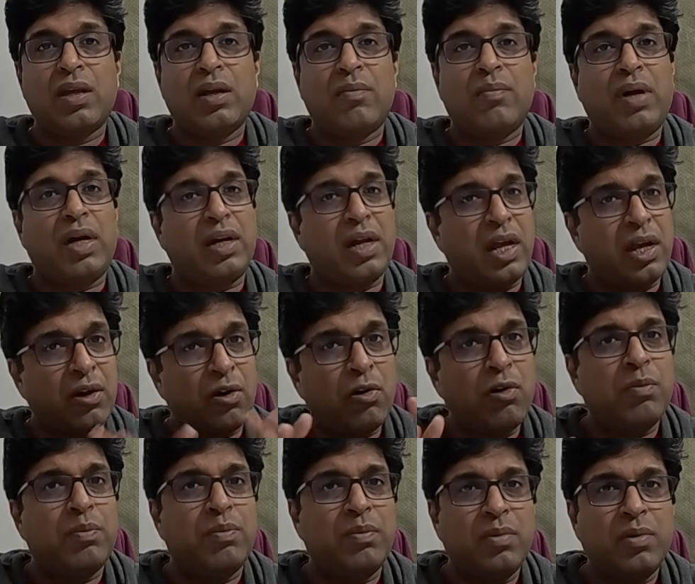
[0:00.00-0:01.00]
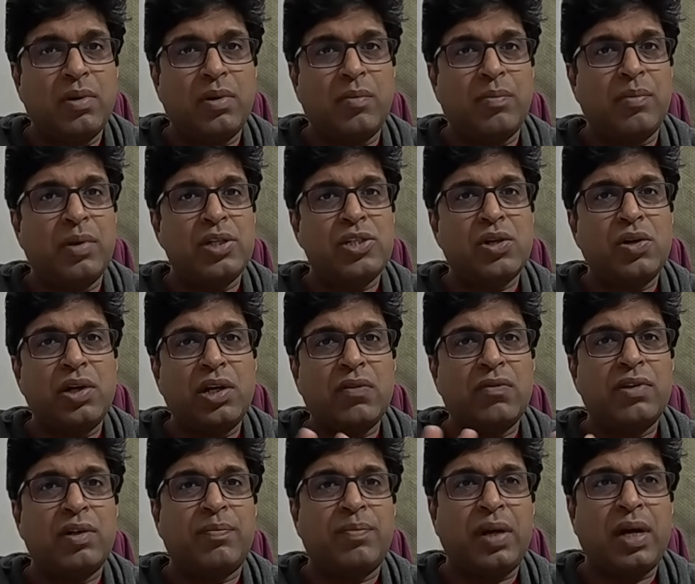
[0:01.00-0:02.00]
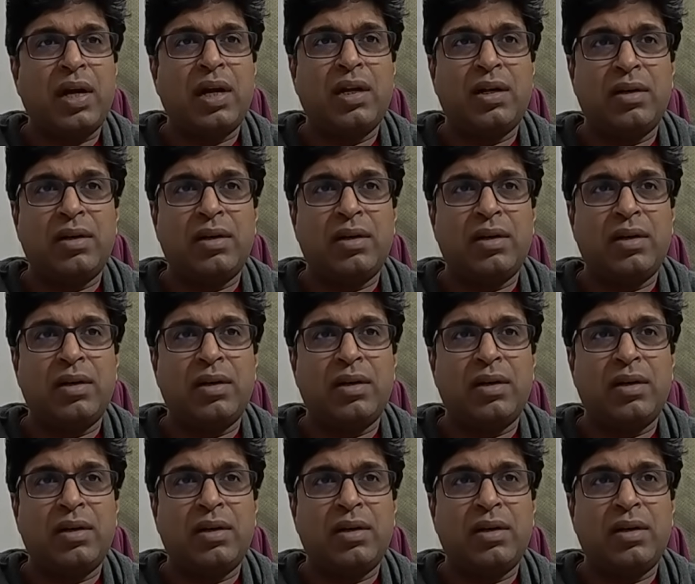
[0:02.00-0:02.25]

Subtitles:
But I hope majority of the part